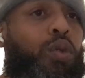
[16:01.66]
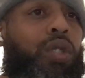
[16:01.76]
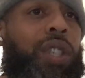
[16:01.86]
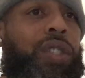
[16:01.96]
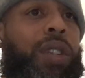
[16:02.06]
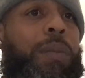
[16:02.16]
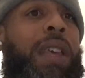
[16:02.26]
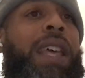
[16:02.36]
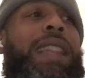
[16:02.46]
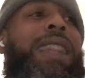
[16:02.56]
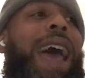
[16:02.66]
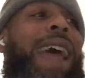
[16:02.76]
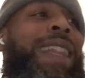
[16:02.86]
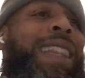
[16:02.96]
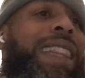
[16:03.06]
system
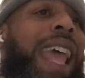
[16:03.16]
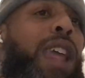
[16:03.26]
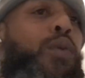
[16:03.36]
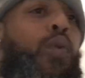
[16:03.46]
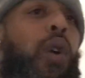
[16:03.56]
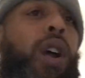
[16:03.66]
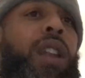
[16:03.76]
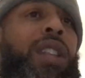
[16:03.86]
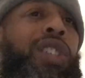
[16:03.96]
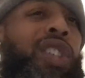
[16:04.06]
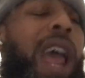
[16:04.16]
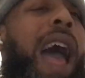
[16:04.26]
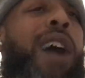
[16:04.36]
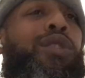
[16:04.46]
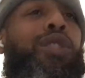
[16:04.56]
that they want the
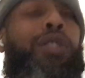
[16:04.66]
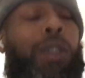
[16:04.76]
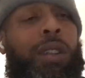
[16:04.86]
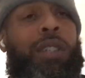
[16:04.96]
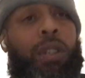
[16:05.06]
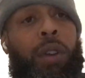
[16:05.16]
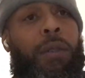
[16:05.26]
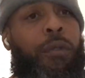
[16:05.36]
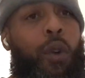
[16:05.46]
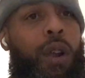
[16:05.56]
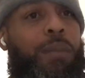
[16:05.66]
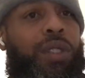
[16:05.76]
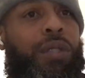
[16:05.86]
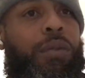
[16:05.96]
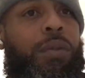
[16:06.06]
child to conform to.